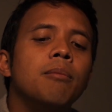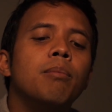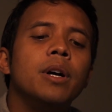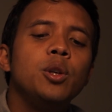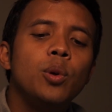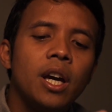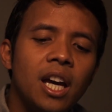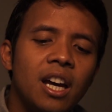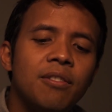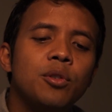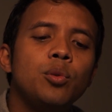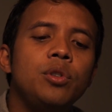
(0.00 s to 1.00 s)
but you
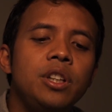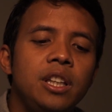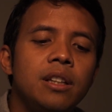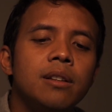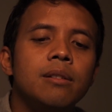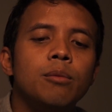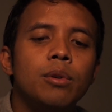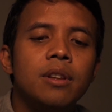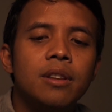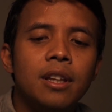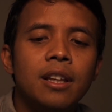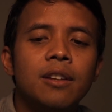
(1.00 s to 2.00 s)
have to deal with
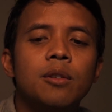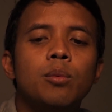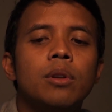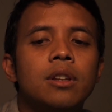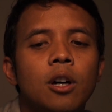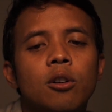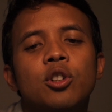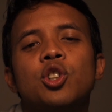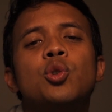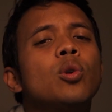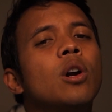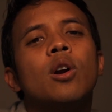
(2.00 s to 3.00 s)
things without
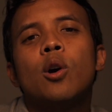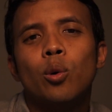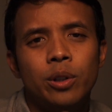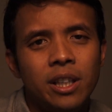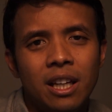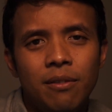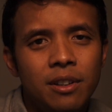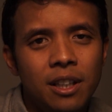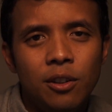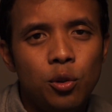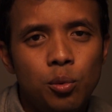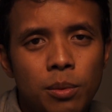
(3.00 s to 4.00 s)
sugarcoating
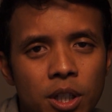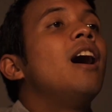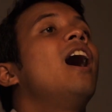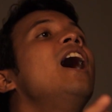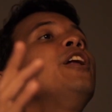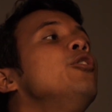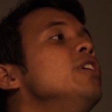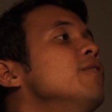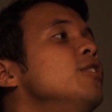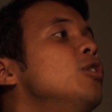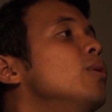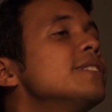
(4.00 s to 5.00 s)
everything too much. I don't
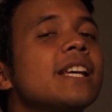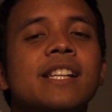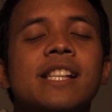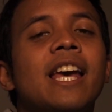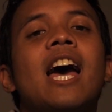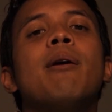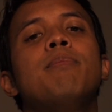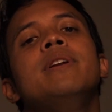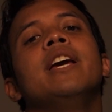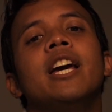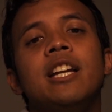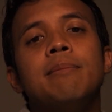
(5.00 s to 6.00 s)
even know what's actually
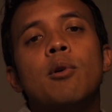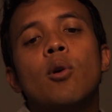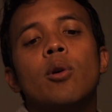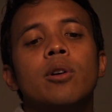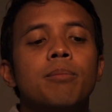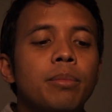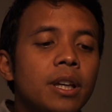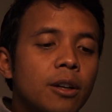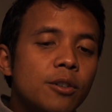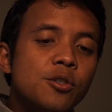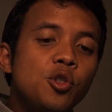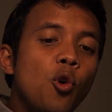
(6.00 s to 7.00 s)
happening anymore
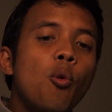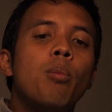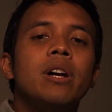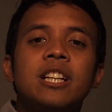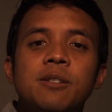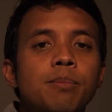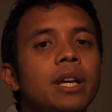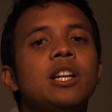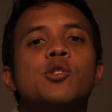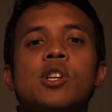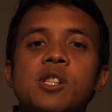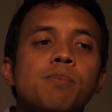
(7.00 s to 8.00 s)
because nobody's being
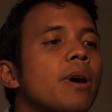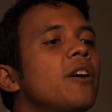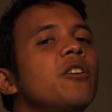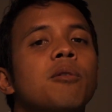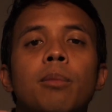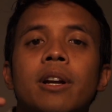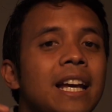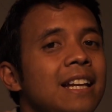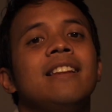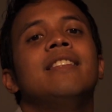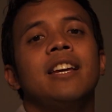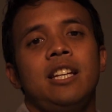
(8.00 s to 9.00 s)
transparent about
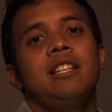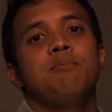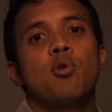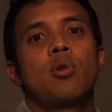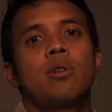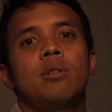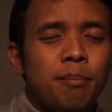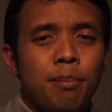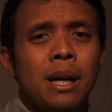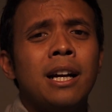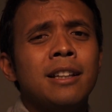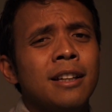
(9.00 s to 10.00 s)
anything anymore.
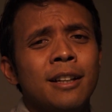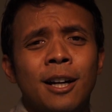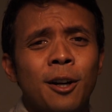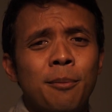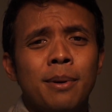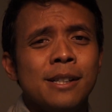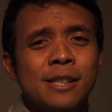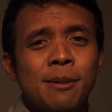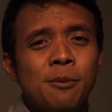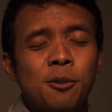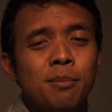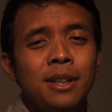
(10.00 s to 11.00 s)
Pakatan Harapan
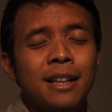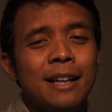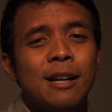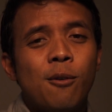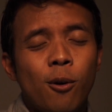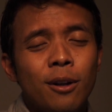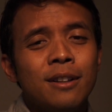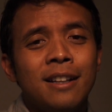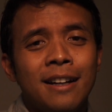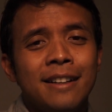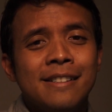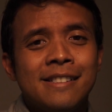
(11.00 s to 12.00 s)
seems to be a
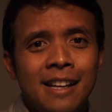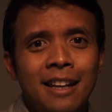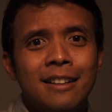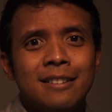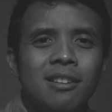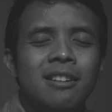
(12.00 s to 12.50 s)
quantized state.